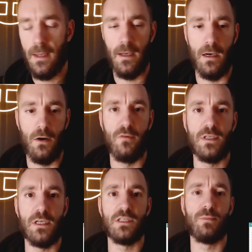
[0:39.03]

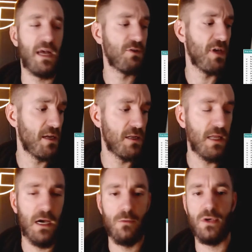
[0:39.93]
Obviously, it's a bit outdated
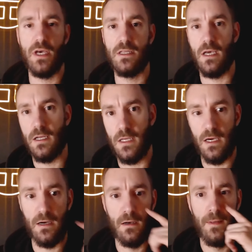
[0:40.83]
now, but you get the idea.